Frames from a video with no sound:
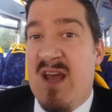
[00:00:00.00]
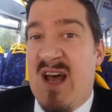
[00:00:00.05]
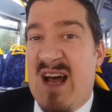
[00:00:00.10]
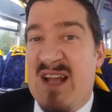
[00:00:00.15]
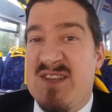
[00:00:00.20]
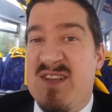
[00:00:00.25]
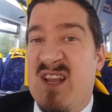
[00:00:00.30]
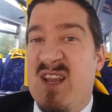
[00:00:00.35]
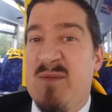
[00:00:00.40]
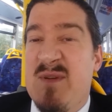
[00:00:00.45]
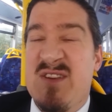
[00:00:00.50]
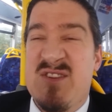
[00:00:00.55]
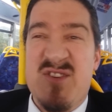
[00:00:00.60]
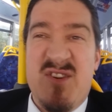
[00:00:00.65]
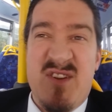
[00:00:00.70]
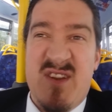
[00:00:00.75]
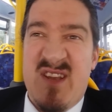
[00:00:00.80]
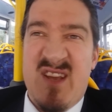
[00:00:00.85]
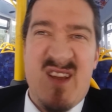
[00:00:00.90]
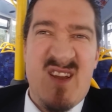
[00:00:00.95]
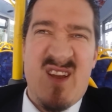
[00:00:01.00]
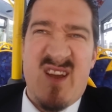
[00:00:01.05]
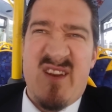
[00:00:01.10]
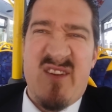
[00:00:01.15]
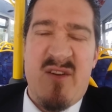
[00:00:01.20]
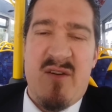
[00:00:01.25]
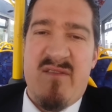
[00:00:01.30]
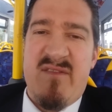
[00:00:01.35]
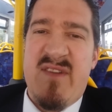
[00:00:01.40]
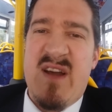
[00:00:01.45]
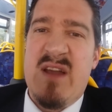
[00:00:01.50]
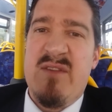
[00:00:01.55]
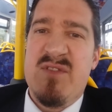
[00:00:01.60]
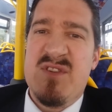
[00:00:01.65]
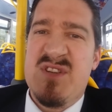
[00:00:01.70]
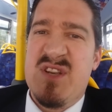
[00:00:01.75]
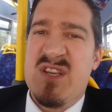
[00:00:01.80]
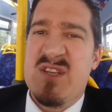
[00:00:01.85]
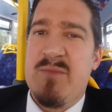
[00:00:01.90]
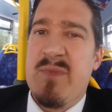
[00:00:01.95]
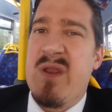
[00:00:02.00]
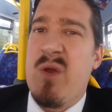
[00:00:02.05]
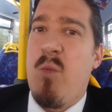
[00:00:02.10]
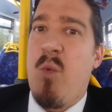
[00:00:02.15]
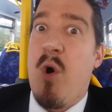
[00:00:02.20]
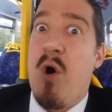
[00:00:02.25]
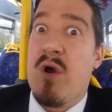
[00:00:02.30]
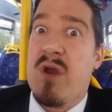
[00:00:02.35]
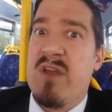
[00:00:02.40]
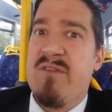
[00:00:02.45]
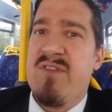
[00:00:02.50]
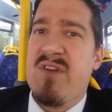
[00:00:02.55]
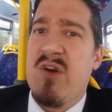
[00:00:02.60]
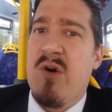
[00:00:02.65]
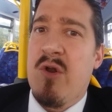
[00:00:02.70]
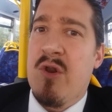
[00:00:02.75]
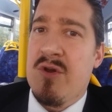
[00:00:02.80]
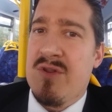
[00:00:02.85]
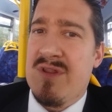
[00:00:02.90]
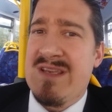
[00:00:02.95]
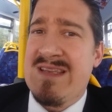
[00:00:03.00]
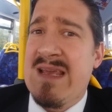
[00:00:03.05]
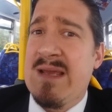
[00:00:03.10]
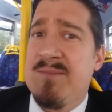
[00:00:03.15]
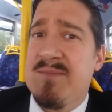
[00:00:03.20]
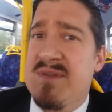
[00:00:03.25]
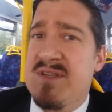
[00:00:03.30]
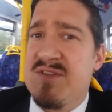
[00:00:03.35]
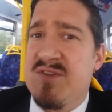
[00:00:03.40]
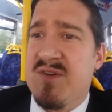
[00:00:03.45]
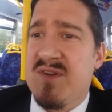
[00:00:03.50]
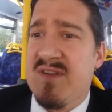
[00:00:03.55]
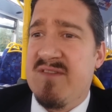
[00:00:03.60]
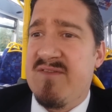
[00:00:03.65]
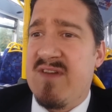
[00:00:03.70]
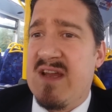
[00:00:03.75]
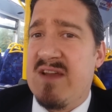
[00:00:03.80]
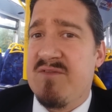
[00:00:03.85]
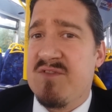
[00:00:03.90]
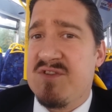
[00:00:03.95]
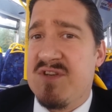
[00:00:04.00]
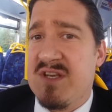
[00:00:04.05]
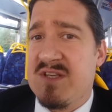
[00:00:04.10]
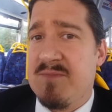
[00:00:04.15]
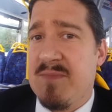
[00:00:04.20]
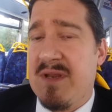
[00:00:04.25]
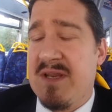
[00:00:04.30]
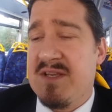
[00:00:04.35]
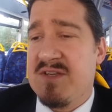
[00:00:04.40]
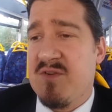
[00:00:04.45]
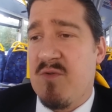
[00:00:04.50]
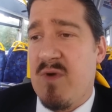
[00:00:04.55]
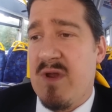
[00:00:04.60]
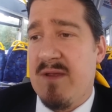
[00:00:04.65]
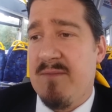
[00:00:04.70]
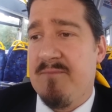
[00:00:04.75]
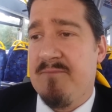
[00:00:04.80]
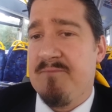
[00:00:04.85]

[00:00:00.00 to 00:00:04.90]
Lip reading: I tell them it's only I don't know, 5 or 6 minute walk. If you go along the Thames, it's only 5 or 6 minutes away.